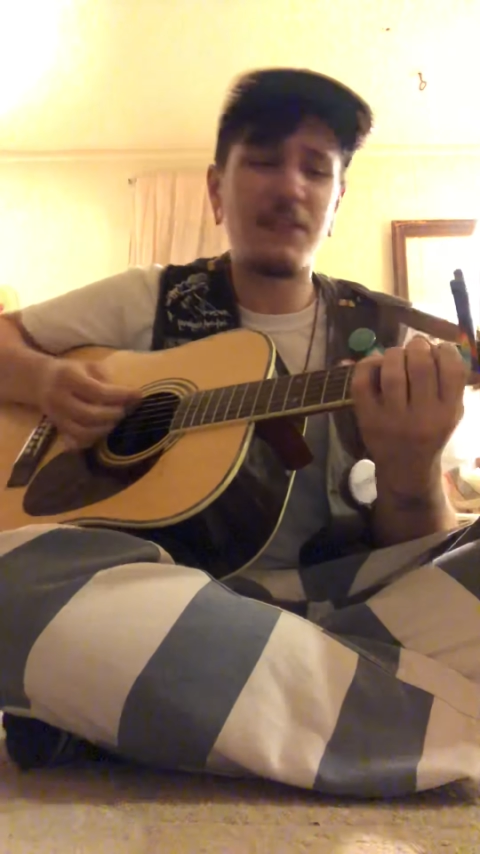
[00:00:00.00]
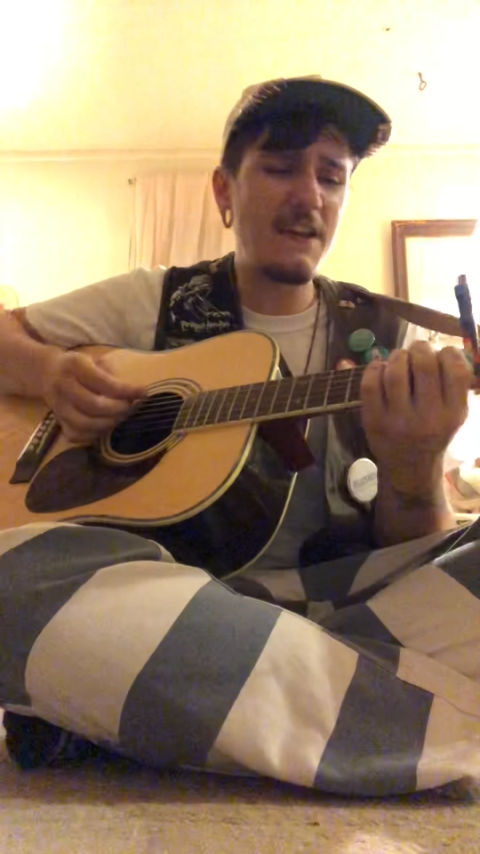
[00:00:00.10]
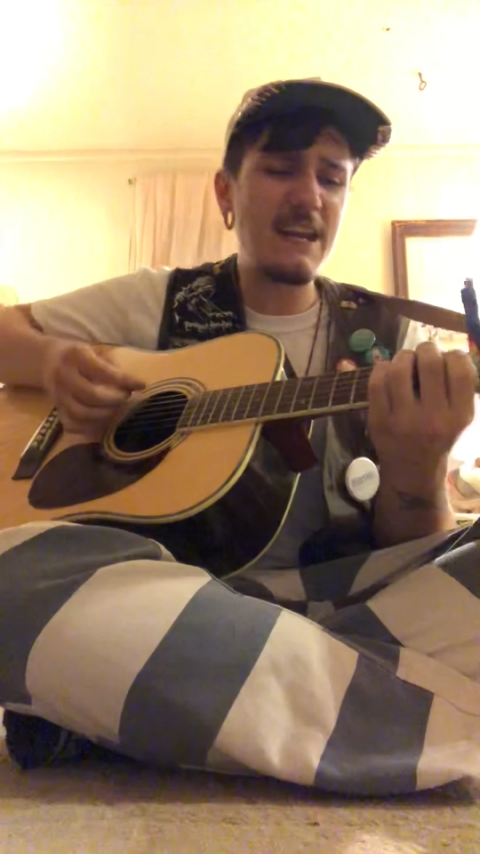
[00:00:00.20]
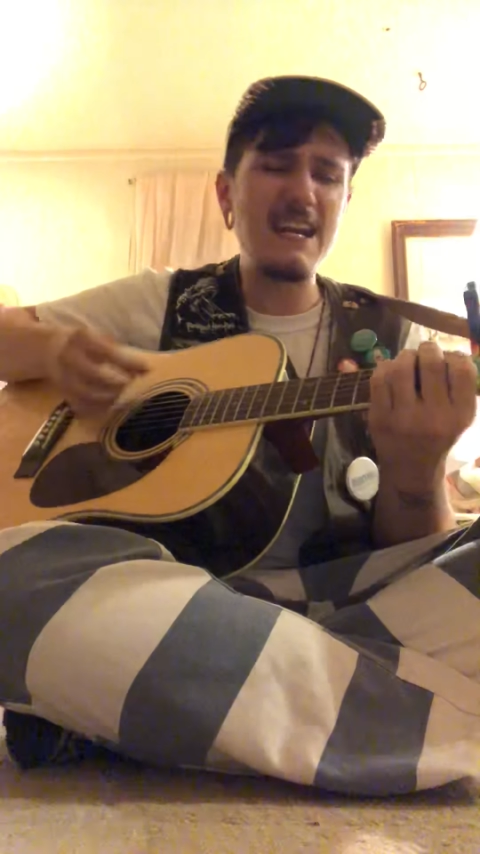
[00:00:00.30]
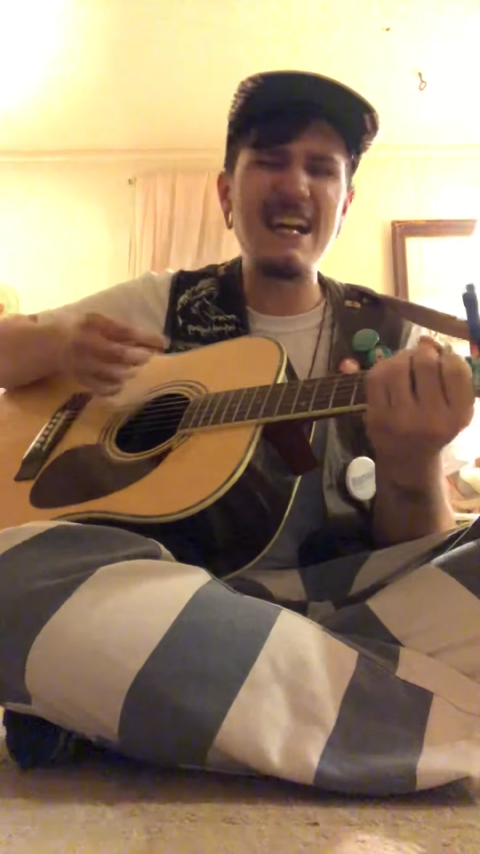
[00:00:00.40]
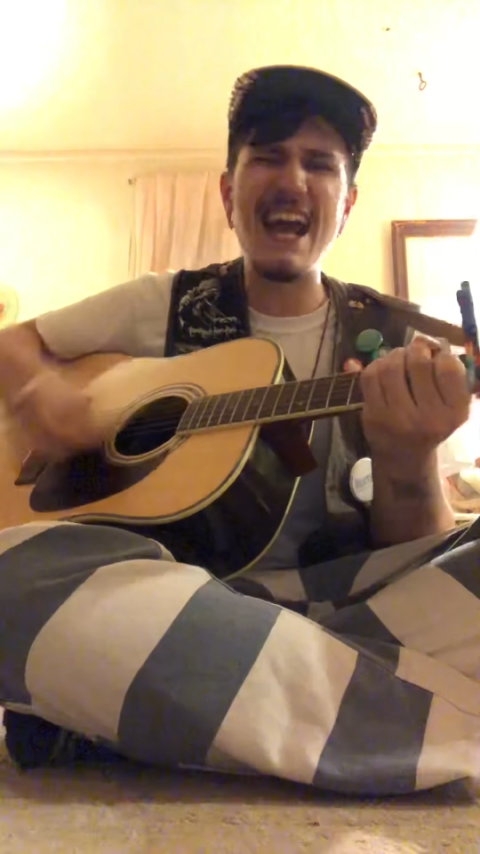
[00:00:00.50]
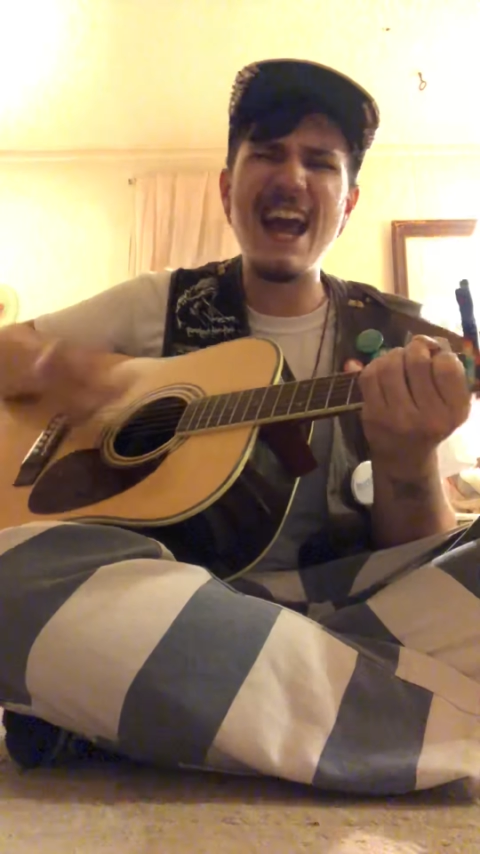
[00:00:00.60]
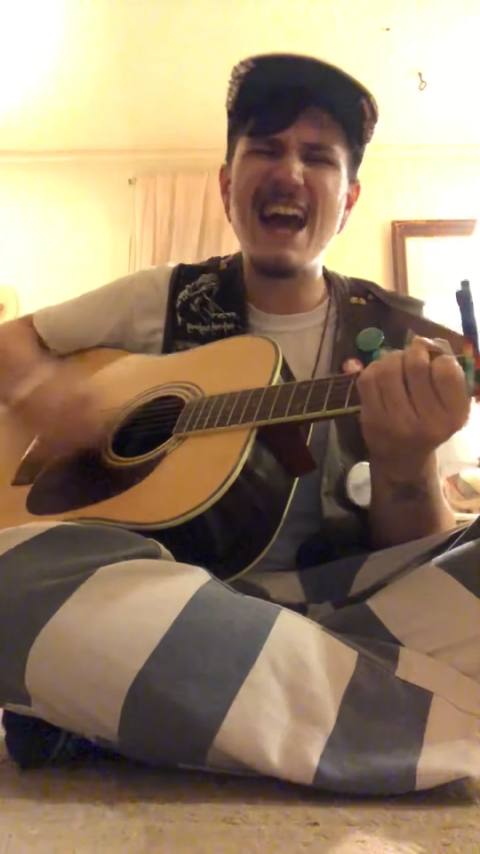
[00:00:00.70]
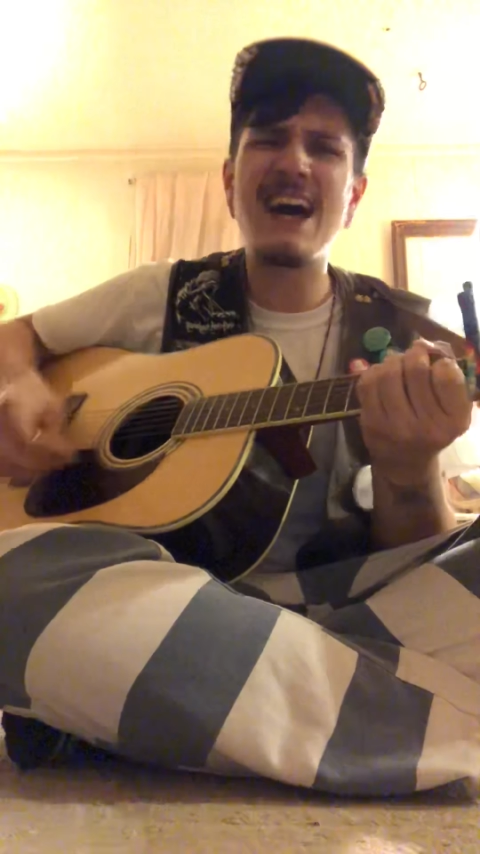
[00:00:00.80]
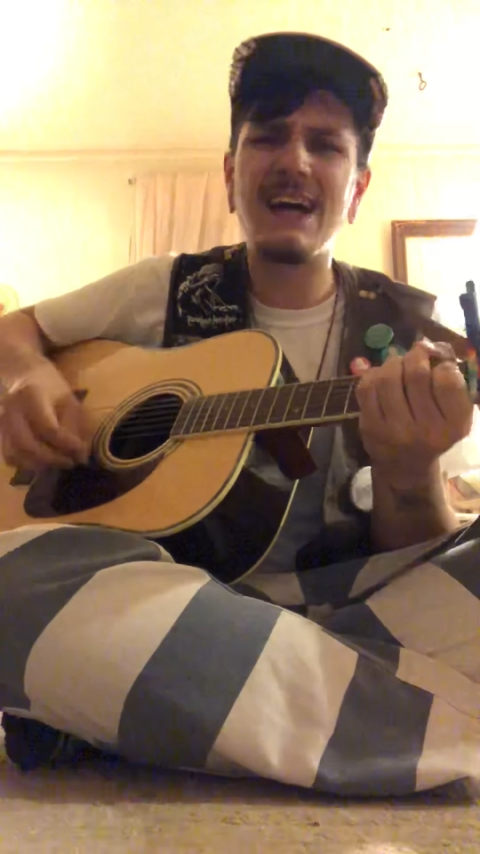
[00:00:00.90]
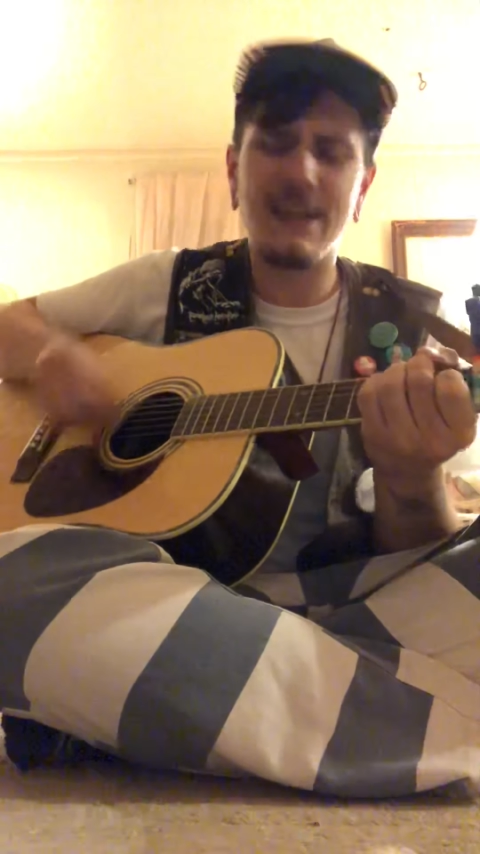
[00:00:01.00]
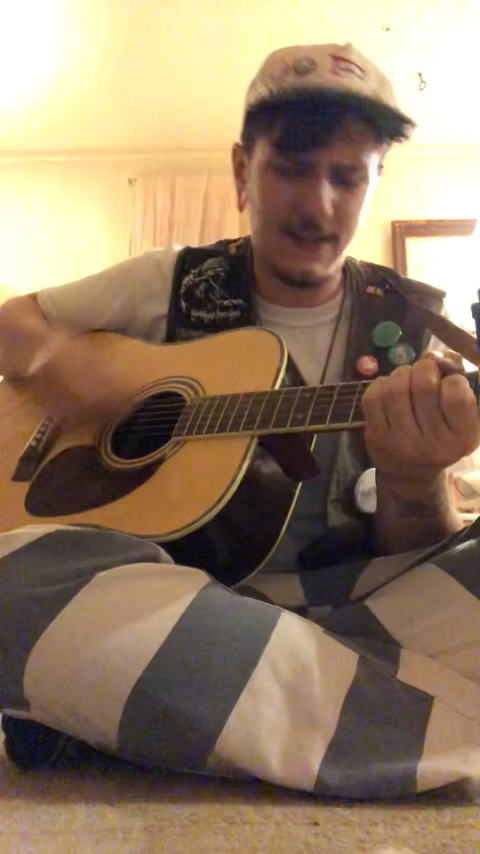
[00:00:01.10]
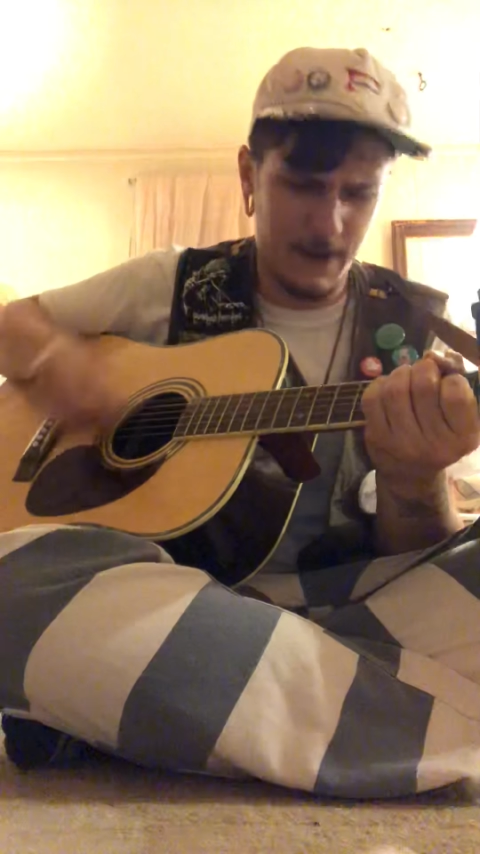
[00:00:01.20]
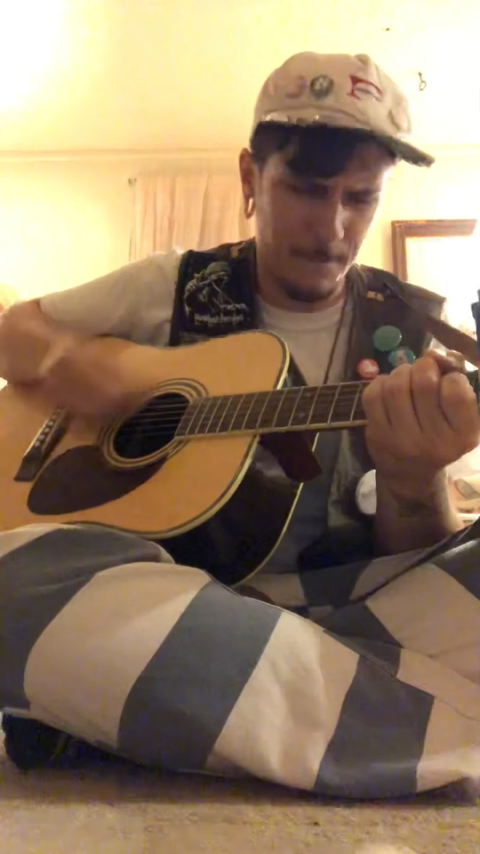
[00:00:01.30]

the end?